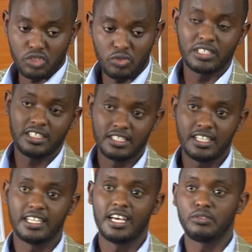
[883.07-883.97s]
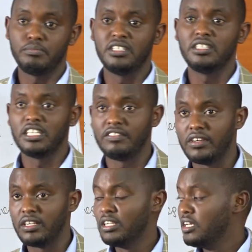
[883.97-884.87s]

structures that has been given.